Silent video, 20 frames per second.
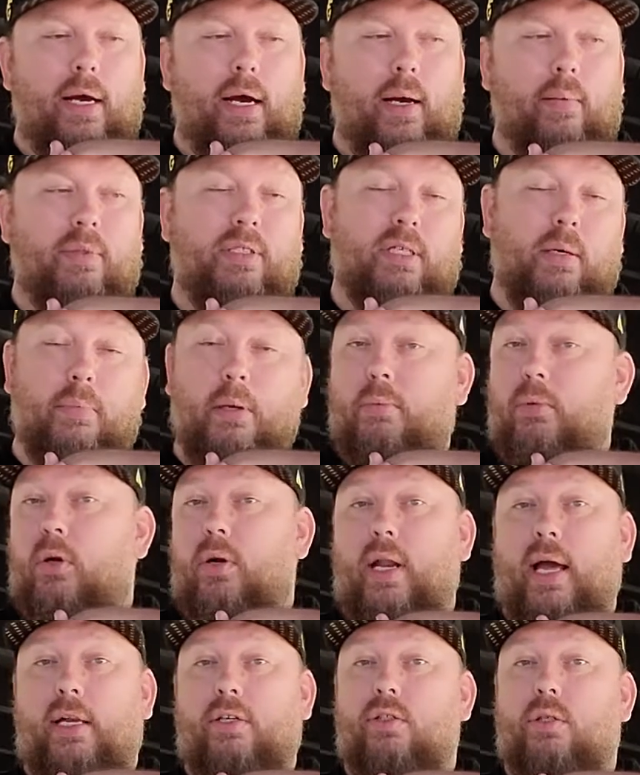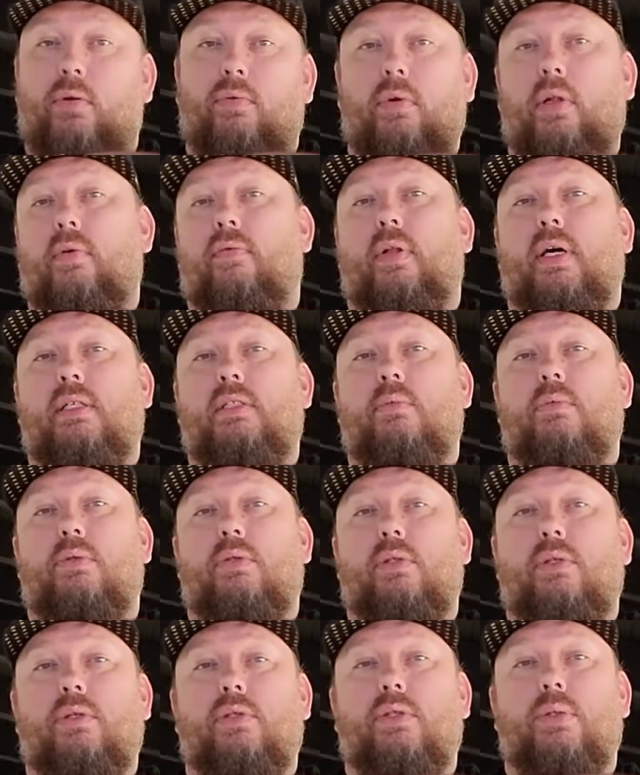Some people are naturally really flexible
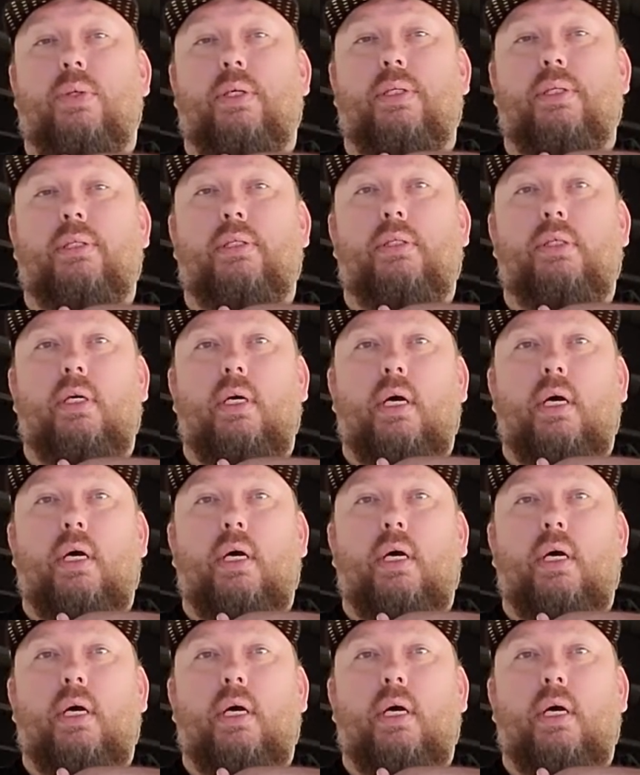in their joints,